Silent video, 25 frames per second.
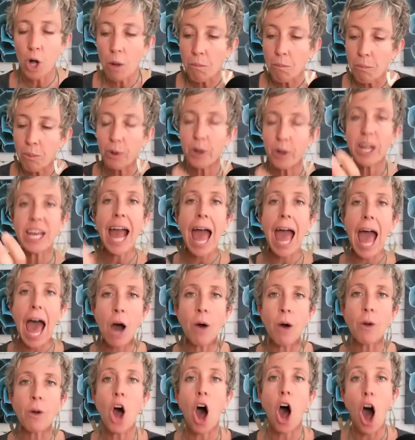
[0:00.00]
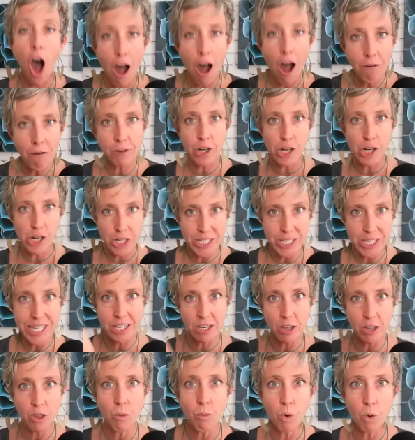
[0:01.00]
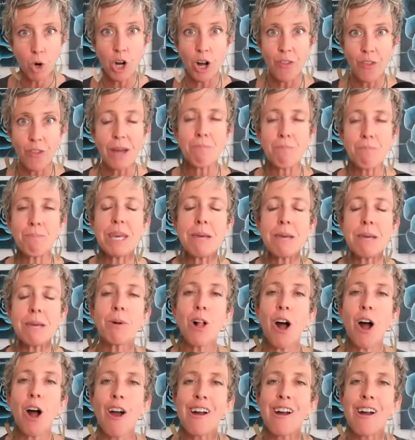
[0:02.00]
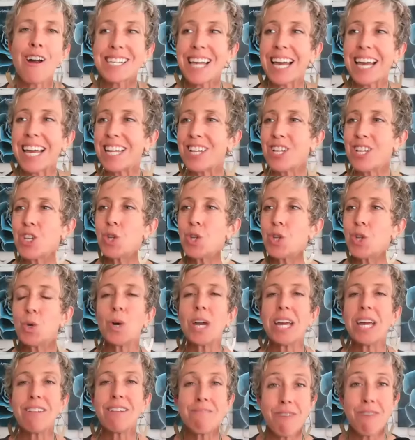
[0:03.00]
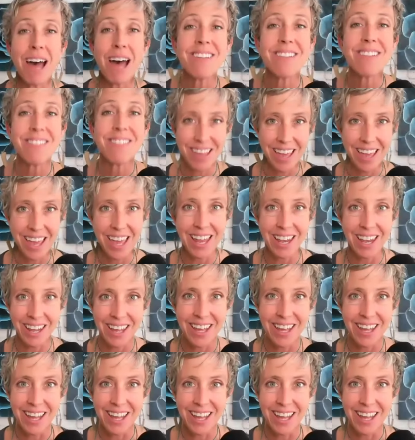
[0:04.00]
putting out offers into the world that people are excited to invest in.